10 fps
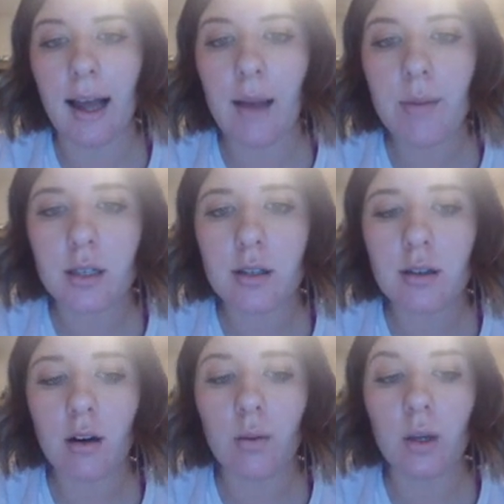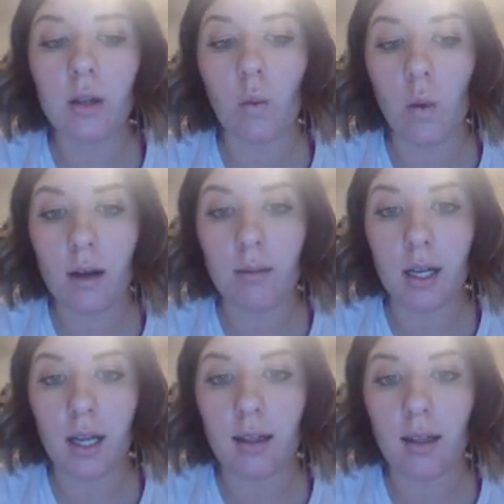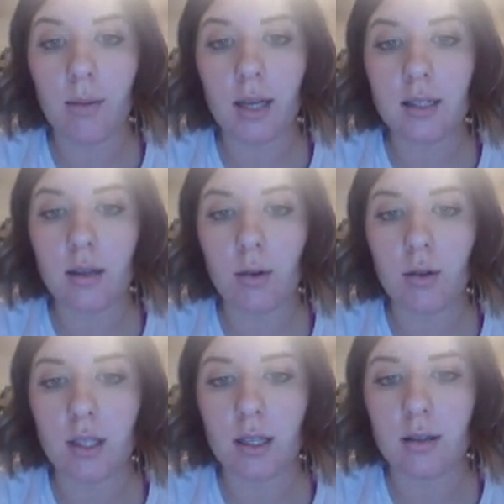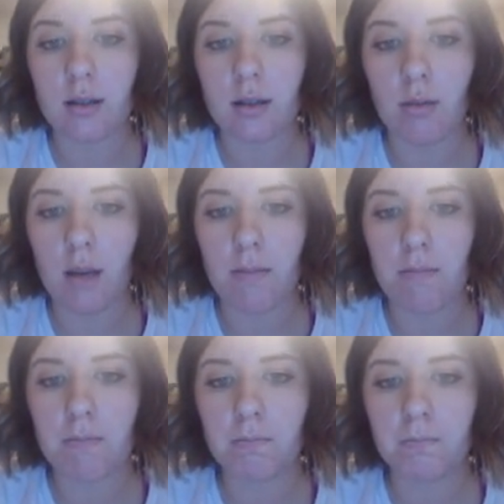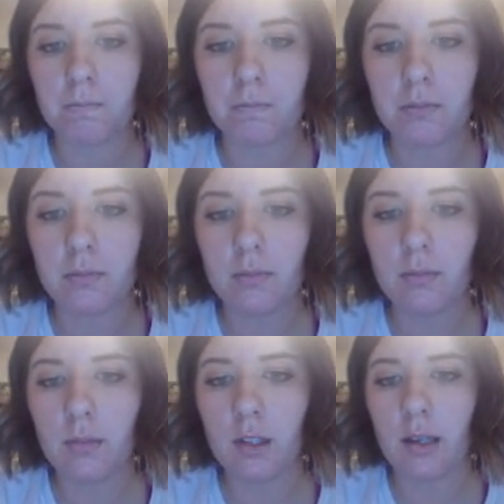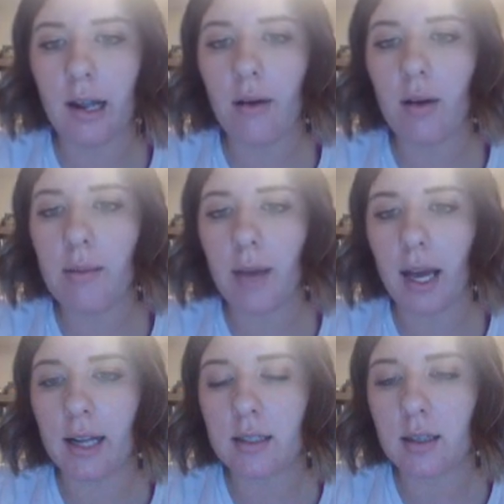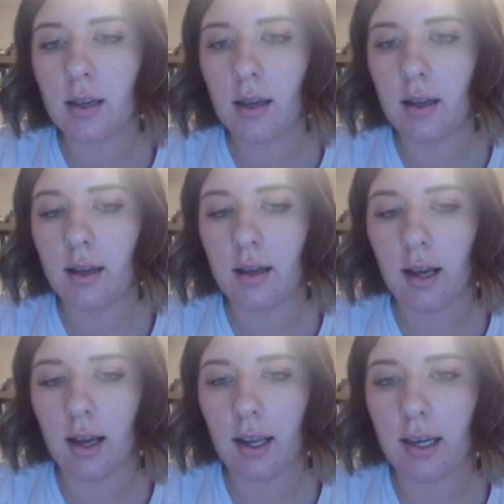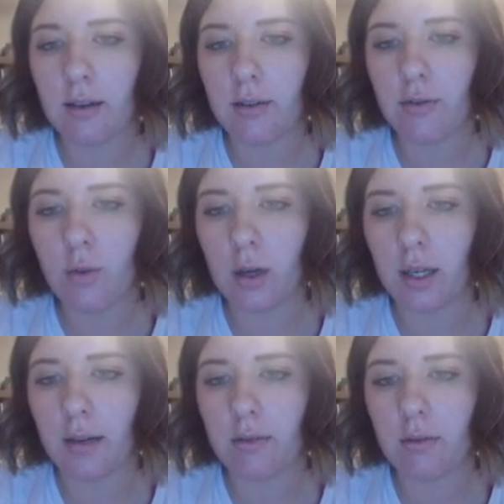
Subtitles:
I'm going to start with 1 minute. That makes the most sense to me. Now I'm at 9:40.